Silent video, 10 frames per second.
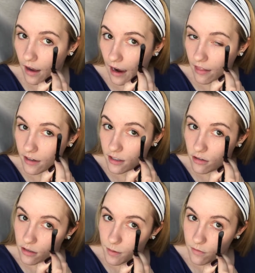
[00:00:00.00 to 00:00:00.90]
I like to do
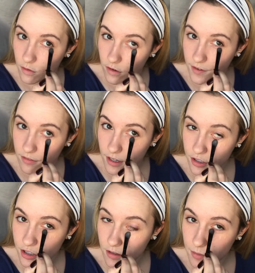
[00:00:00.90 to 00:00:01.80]
this before
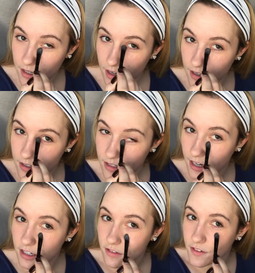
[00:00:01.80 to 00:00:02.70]
foundation because
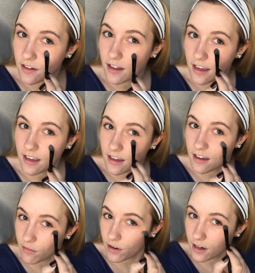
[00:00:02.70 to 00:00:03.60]
I just feel like
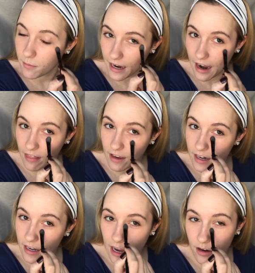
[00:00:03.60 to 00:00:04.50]
if we're going to be
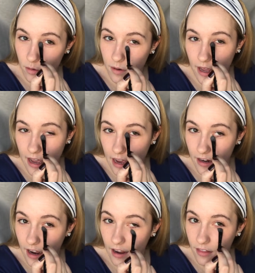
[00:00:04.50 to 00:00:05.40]
highlighting, I don't want to
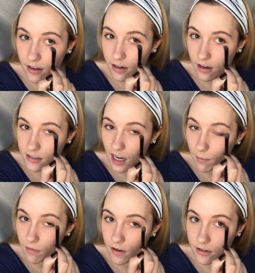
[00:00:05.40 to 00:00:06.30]
add highlighter on
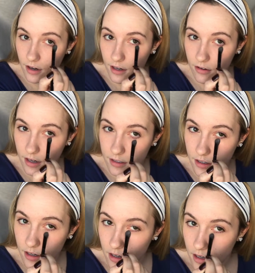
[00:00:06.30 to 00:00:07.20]
top of under eye
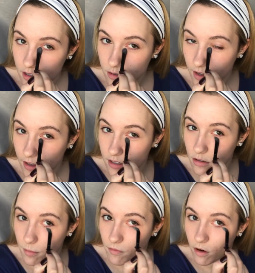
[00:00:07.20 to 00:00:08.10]
corrector, so I like to
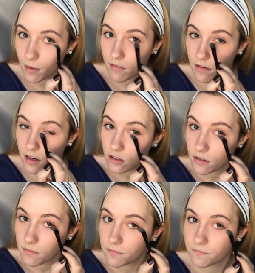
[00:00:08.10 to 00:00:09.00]
do it before my foundation.